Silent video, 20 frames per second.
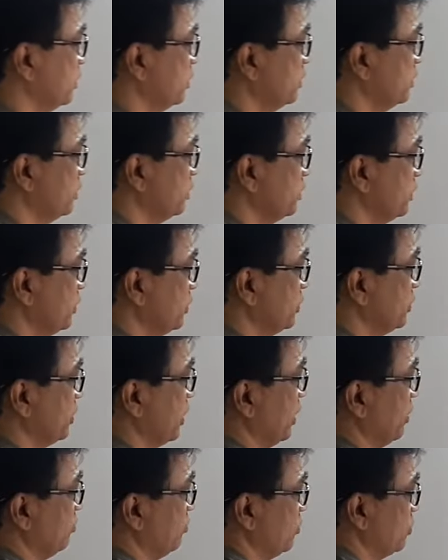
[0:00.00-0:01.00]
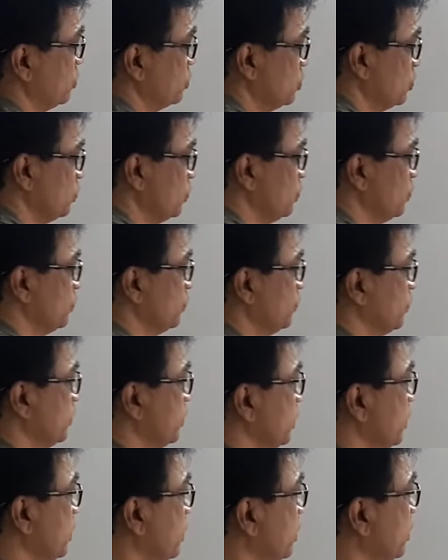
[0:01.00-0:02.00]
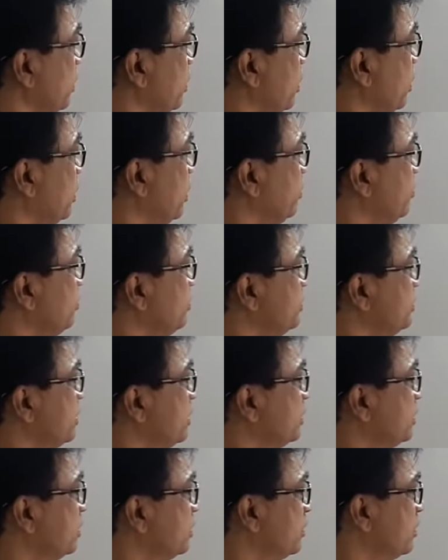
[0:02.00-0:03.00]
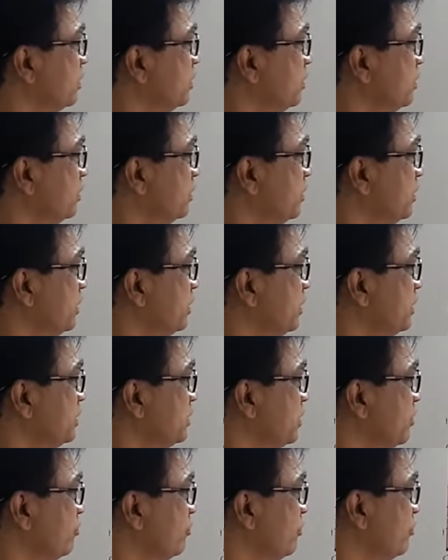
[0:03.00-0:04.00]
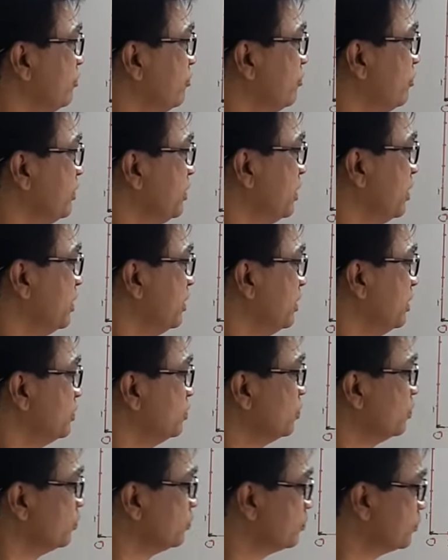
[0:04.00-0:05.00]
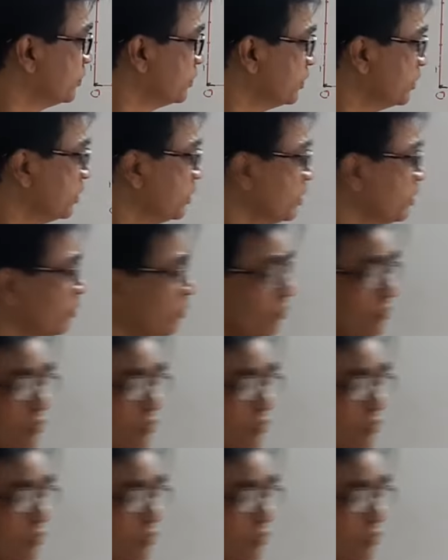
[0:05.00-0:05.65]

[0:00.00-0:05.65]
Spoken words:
this time. So let me check the details here. 50, 100. So to